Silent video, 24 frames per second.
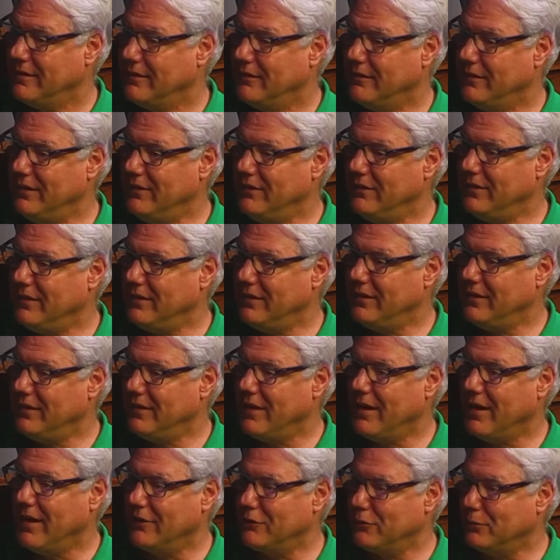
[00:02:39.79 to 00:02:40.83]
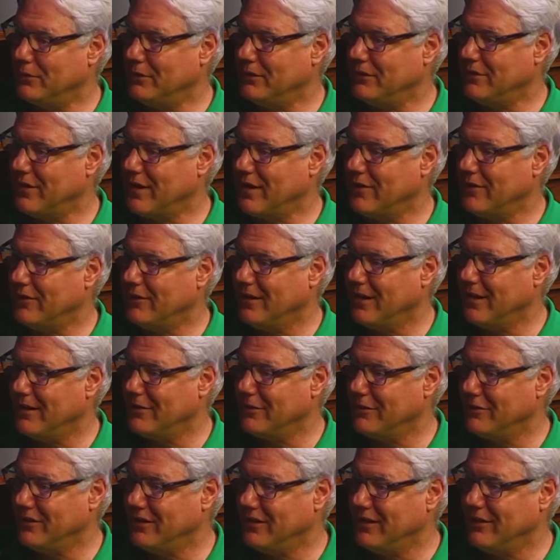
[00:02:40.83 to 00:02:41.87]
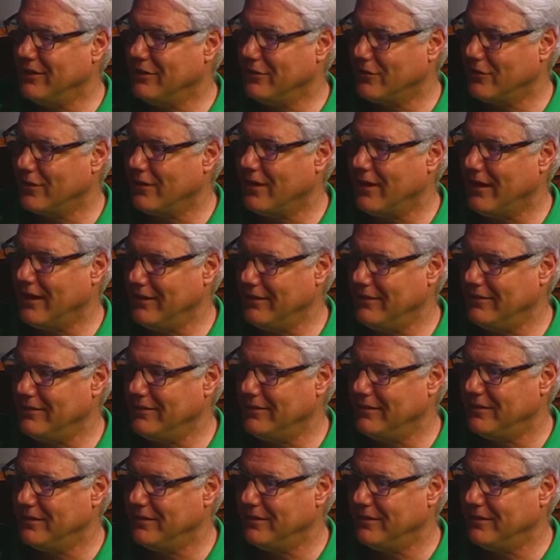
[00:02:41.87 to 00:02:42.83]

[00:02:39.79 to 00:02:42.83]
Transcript: if he's in us, we sign our letters in Christ.